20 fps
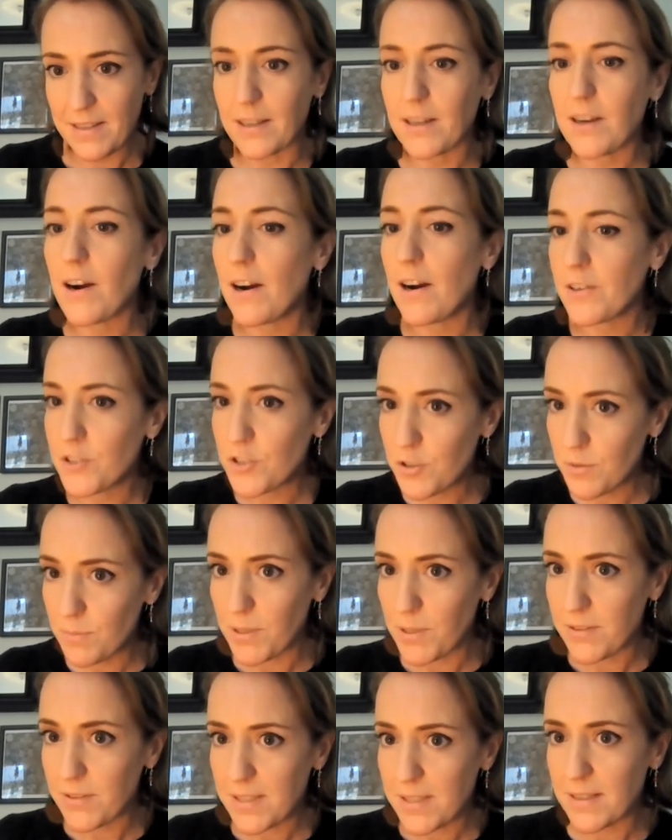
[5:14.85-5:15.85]
that
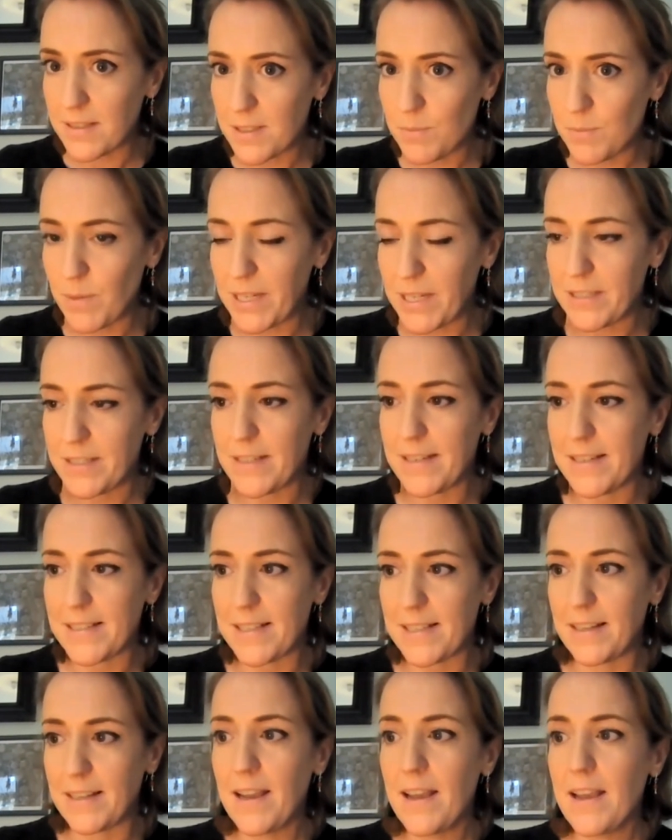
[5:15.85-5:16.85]
contributes to the
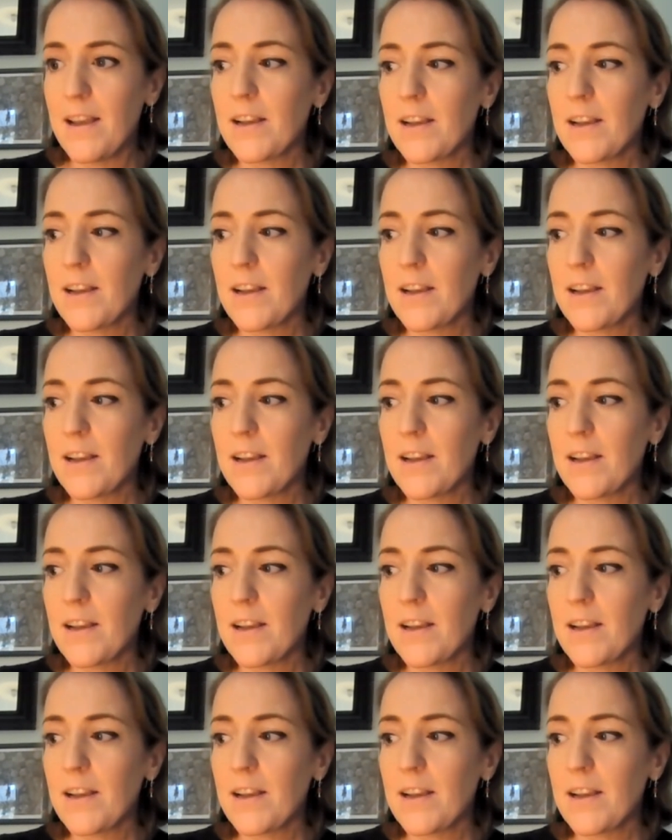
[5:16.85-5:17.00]
species and